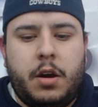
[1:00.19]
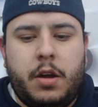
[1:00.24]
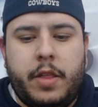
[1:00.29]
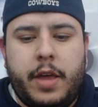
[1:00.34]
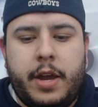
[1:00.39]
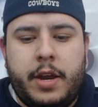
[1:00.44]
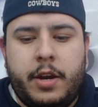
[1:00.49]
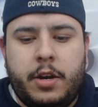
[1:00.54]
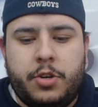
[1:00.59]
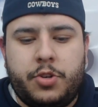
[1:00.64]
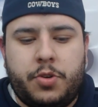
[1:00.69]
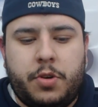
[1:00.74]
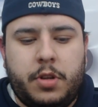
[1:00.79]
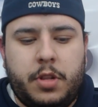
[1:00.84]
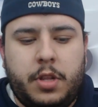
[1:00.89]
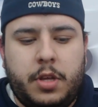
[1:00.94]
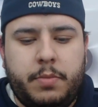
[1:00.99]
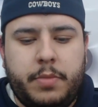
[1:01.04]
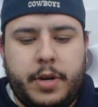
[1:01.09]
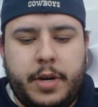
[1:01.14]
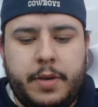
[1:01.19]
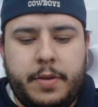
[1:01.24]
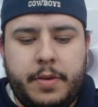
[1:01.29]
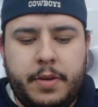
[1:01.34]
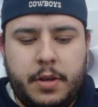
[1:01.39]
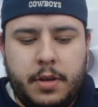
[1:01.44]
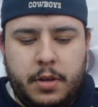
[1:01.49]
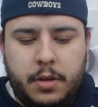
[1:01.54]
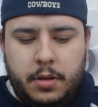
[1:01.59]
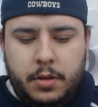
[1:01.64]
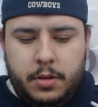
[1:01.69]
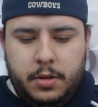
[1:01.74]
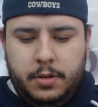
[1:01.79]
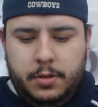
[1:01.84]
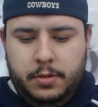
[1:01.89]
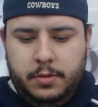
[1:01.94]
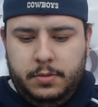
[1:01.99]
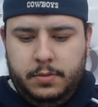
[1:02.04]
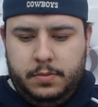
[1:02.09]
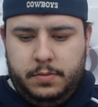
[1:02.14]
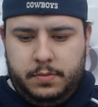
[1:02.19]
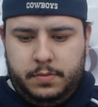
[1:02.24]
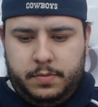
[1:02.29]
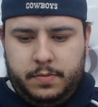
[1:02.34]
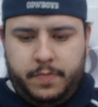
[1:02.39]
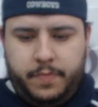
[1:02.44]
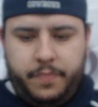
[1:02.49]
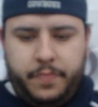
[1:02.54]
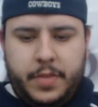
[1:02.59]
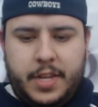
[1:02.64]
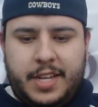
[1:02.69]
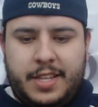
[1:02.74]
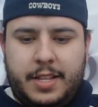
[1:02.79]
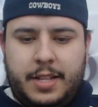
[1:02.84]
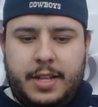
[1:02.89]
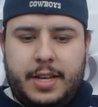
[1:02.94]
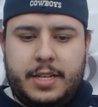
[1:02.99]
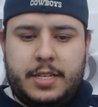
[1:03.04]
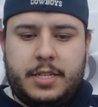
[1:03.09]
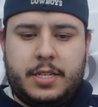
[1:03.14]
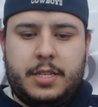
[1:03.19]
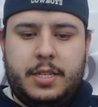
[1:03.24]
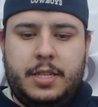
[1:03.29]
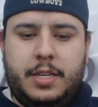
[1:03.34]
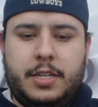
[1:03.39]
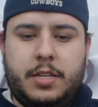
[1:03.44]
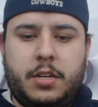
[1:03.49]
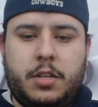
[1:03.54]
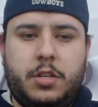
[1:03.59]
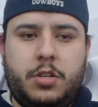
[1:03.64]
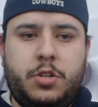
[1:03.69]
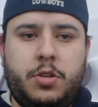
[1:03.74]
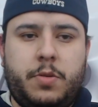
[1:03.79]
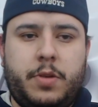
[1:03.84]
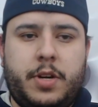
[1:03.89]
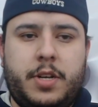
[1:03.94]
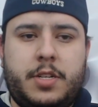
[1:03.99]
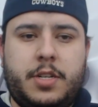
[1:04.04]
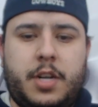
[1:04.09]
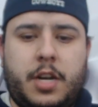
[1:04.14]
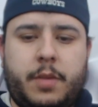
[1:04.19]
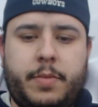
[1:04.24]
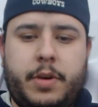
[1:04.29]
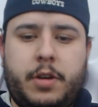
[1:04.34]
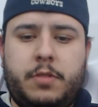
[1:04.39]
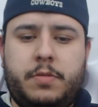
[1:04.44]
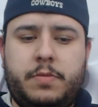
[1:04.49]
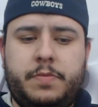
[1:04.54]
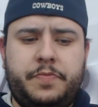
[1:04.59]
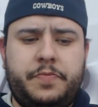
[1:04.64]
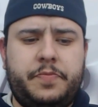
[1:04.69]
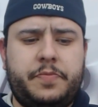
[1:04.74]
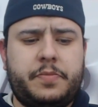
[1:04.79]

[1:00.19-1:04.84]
all that here shortly. But nonetheless, these are the two we're going to talk about.